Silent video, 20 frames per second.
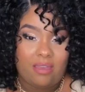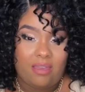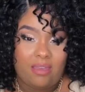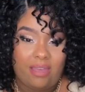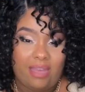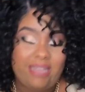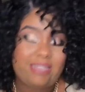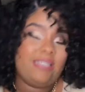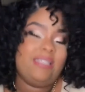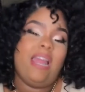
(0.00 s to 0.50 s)

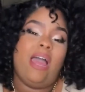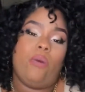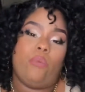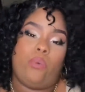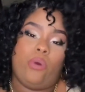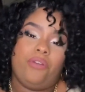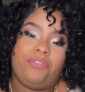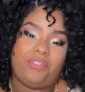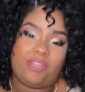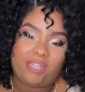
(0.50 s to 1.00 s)
not
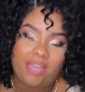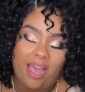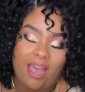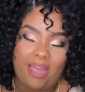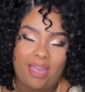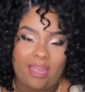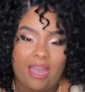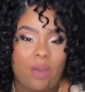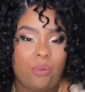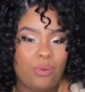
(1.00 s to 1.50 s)
worth
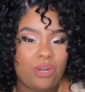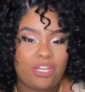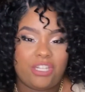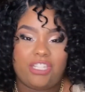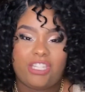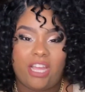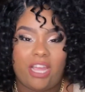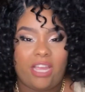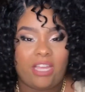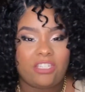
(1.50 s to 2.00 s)
dyeing. I wouldn't
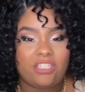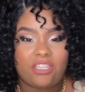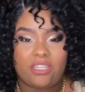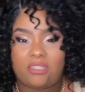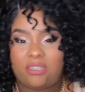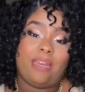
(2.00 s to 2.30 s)
change this.